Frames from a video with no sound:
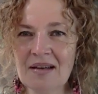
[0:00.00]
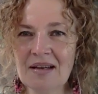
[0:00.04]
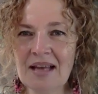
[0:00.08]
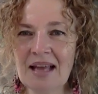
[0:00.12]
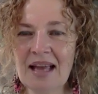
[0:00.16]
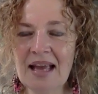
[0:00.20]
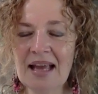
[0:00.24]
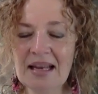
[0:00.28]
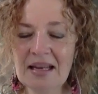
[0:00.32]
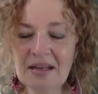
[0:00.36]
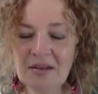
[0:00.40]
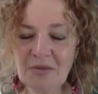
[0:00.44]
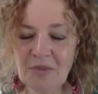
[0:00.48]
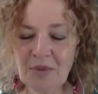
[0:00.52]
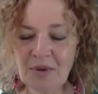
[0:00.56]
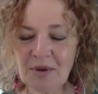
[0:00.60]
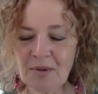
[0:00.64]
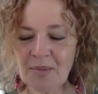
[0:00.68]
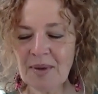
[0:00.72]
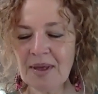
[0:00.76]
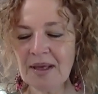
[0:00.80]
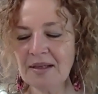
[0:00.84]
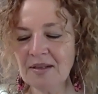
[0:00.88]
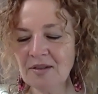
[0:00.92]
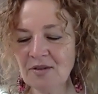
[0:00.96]
And it will
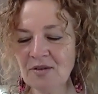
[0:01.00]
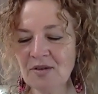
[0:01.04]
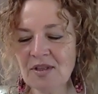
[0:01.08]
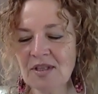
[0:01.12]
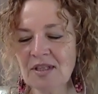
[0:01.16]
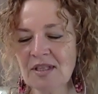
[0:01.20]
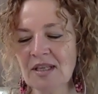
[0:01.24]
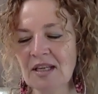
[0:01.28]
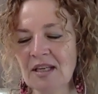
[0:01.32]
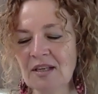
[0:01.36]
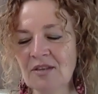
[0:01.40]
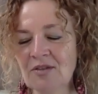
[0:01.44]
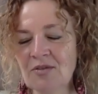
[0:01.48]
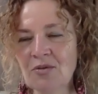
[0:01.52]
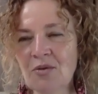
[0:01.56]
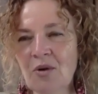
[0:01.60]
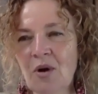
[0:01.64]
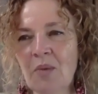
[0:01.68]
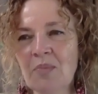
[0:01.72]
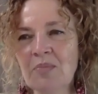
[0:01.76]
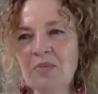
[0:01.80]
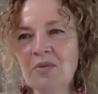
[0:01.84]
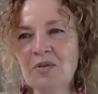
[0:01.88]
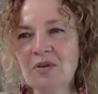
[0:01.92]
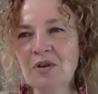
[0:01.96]
be interesting to
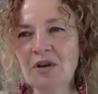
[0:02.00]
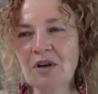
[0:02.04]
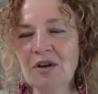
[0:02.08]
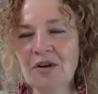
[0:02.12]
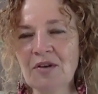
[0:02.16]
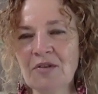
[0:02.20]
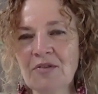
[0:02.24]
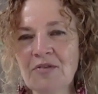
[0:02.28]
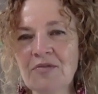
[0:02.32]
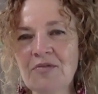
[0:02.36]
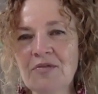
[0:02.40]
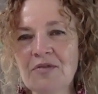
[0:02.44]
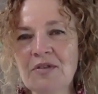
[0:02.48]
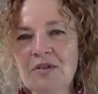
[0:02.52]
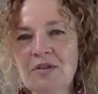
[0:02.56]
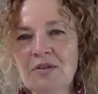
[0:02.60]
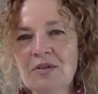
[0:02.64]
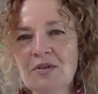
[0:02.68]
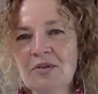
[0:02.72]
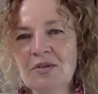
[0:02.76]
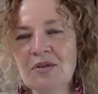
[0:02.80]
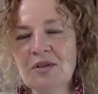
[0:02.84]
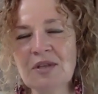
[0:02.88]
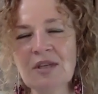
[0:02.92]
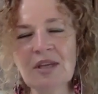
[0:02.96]
observe,
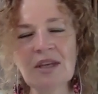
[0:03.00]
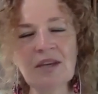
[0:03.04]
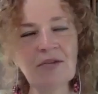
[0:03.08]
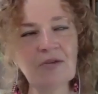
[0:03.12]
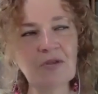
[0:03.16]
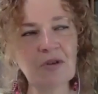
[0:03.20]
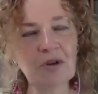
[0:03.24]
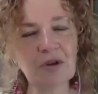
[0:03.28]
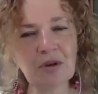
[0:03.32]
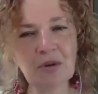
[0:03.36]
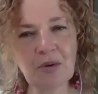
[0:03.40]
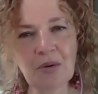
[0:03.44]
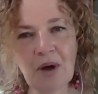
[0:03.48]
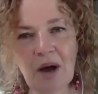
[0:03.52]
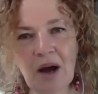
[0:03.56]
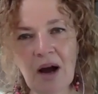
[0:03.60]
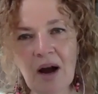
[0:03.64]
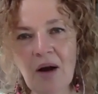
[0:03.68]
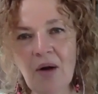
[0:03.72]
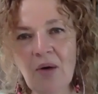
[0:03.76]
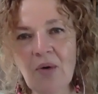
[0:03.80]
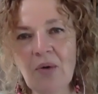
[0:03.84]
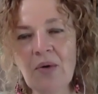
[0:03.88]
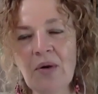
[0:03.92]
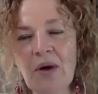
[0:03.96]
to see for you
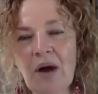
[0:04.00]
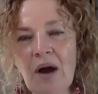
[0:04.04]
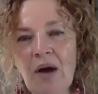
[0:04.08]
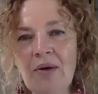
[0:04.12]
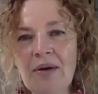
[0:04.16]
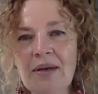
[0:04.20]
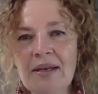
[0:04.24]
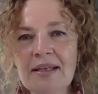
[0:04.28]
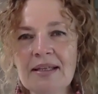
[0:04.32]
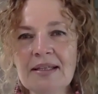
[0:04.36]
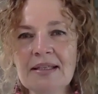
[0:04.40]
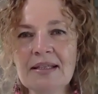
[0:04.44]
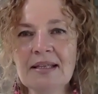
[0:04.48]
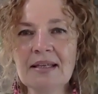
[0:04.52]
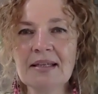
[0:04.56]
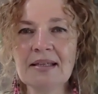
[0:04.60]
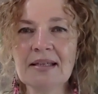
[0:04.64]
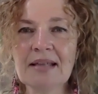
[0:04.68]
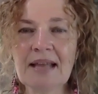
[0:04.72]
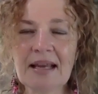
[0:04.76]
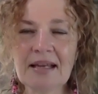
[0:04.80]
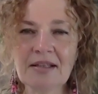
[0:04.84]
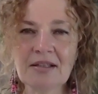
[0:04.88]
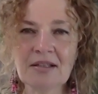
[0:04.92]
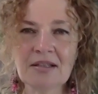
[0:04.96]
how easy it
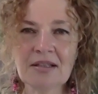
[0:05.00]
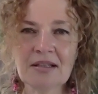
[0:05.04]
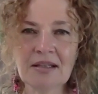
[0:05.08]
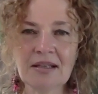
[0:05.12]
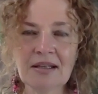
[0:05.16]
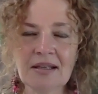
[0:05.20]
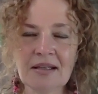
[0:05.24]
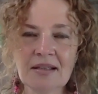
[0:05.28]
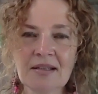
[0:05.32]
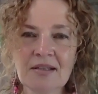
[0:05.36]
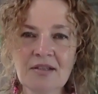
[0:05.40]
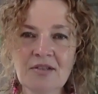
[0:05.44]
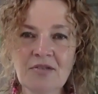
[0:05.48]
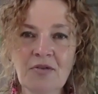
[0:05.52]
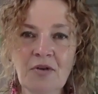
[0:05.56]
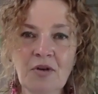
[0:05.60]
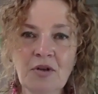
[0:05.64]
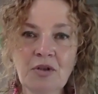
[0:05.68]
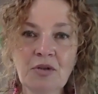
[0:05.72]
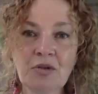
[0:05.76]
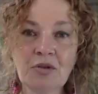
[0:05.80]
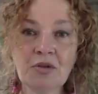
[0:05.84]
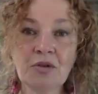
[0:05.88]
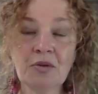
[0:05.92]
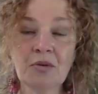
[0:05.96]
gets for
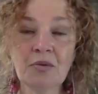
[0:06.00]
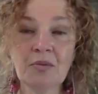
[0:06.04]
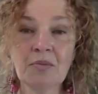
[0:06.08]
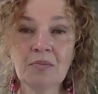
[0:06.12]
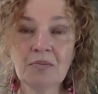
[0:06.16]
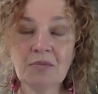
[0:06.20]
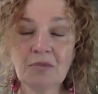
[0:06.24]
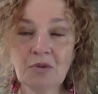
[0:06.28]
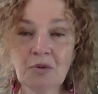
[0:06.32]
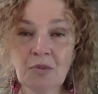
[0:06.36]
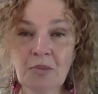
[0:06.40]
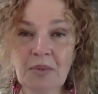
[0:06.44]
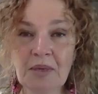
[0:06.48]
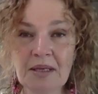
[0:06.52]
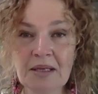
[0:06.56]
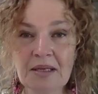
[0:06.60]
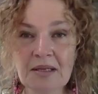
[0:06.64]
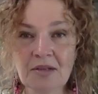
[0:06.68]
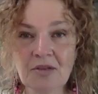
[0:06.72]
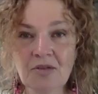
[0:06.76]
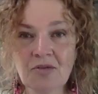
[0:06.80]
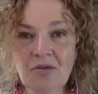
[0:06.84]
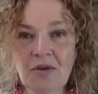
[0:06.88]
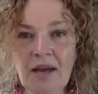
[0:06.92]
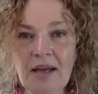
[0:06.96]
you to be
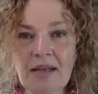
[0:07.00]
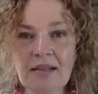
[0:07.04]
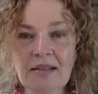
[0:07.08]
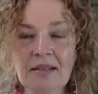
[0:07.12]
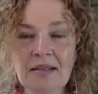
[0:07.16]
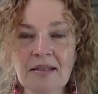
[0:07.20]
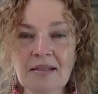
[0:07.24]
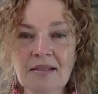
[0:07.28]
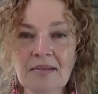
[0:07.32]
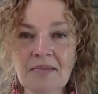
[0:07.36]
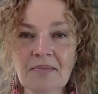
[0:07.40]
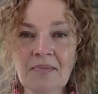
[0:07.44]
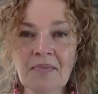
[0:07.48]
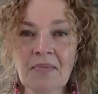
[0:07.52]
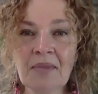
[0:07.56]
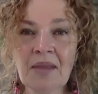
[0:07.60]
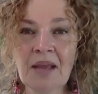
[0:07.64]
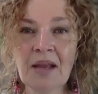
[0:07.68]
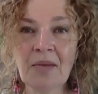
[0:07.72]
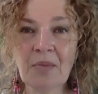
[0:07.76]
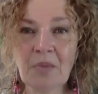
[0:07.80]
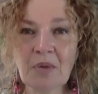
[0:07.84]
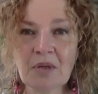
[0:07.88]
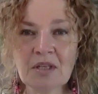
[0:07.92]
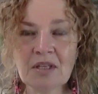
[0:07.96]
distracted,
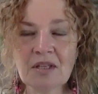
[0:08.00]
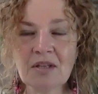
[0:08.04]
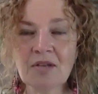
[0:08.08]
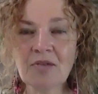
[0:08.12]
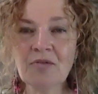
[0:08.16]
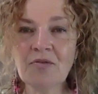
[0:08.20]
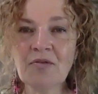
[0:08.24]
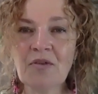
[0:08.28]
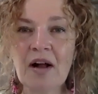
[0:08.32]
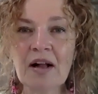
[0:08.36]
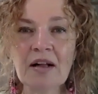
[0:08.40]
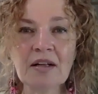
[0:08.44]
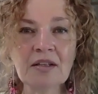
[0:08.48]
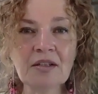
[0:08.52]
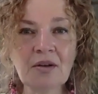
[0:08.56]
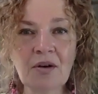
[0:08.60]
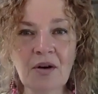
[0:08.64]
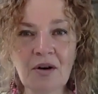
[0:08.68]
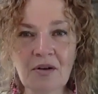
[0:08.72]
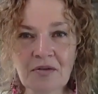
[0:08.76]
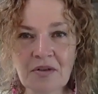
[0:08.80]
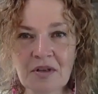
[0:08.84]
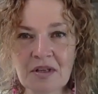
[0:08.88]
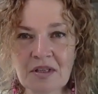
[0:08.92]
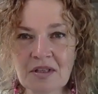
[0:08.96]
and what's the value
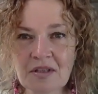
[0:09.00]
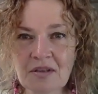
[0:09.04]
of this